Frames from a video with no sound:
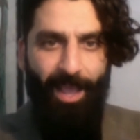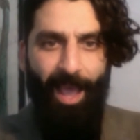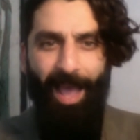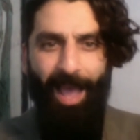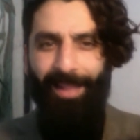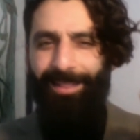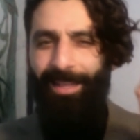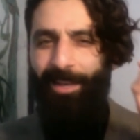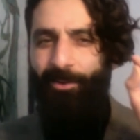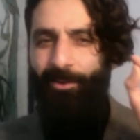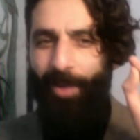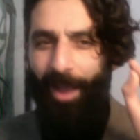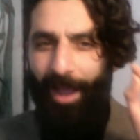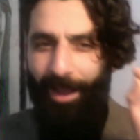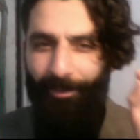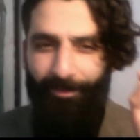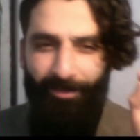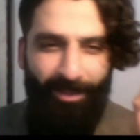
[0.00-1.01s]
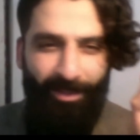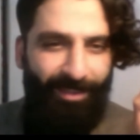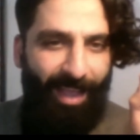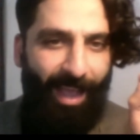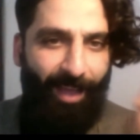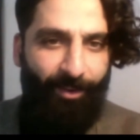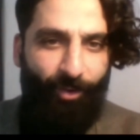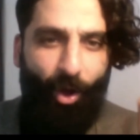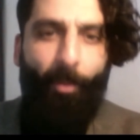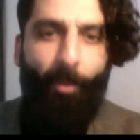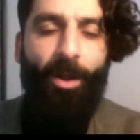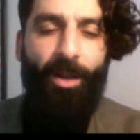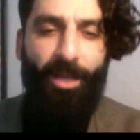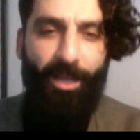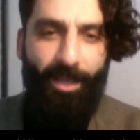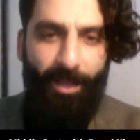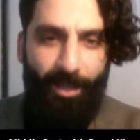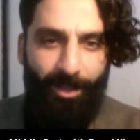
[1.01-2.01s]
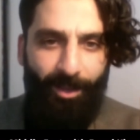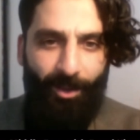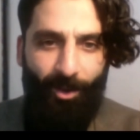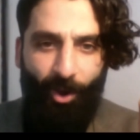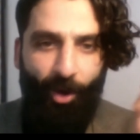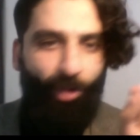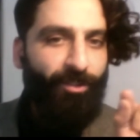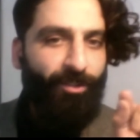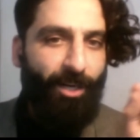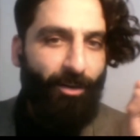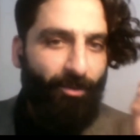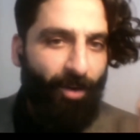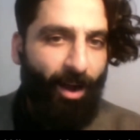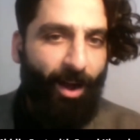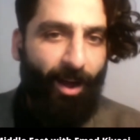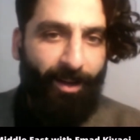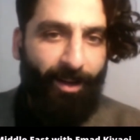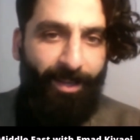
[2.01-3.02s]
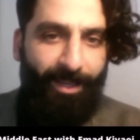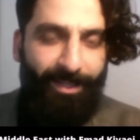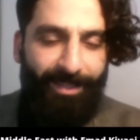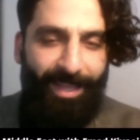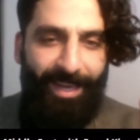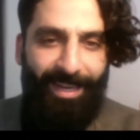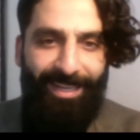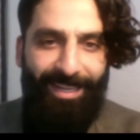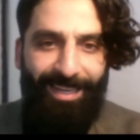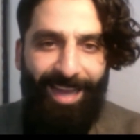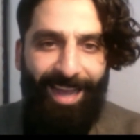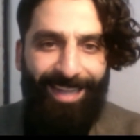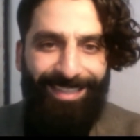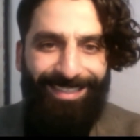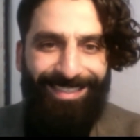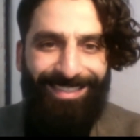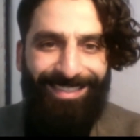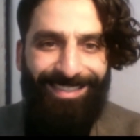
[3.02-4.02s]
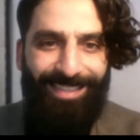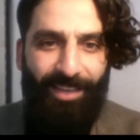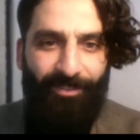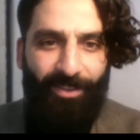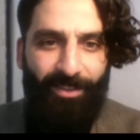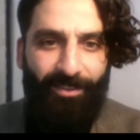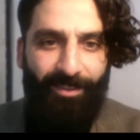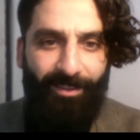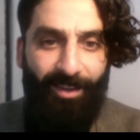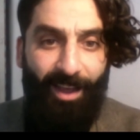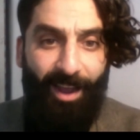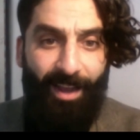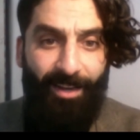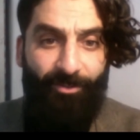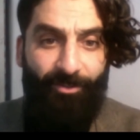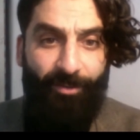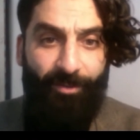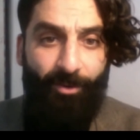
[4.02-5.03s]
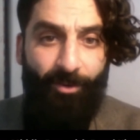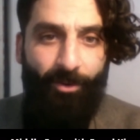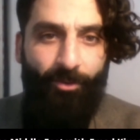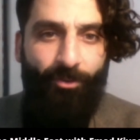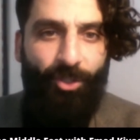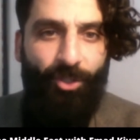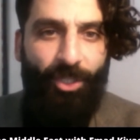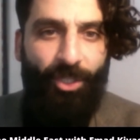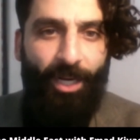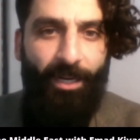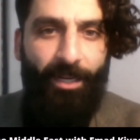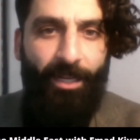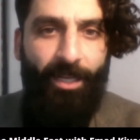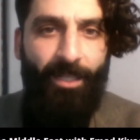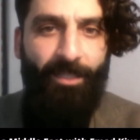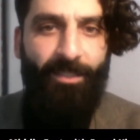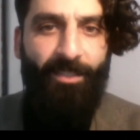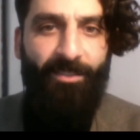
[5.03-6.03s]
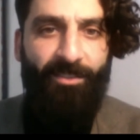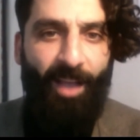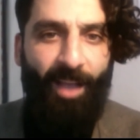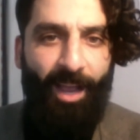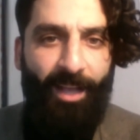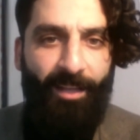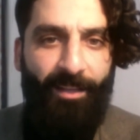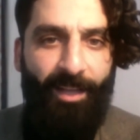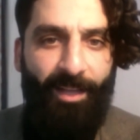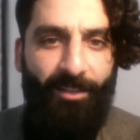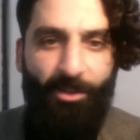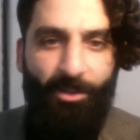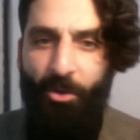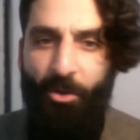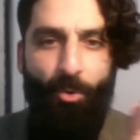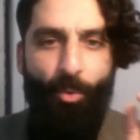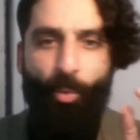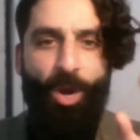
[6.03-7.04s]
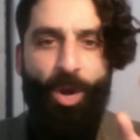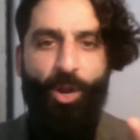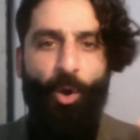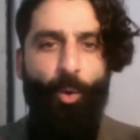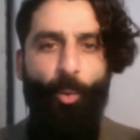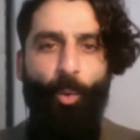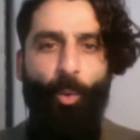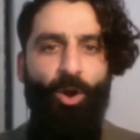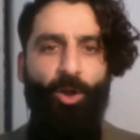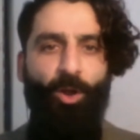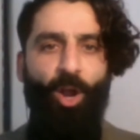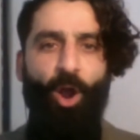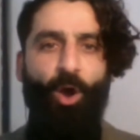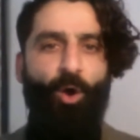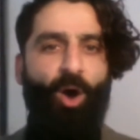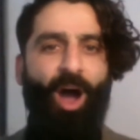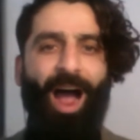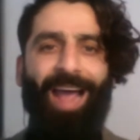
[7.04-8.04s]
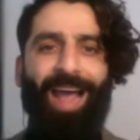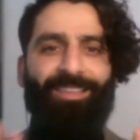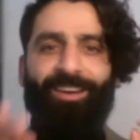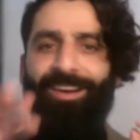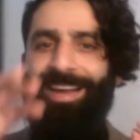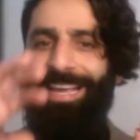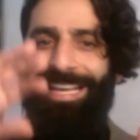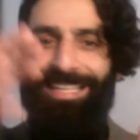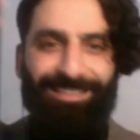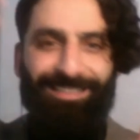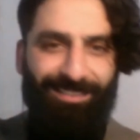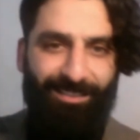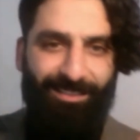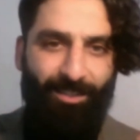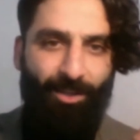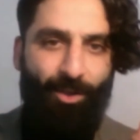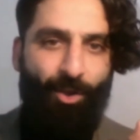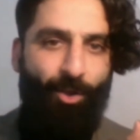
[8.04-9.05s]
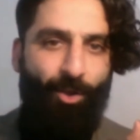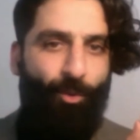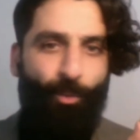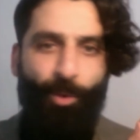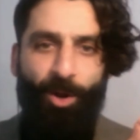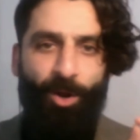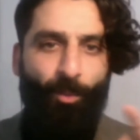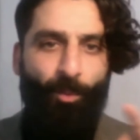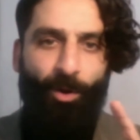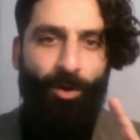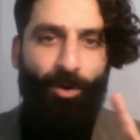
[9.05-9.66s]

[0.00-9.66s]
And then you have this anomaly called Iran that in 1979 revolution decided, we don't want to go either east, we don't want to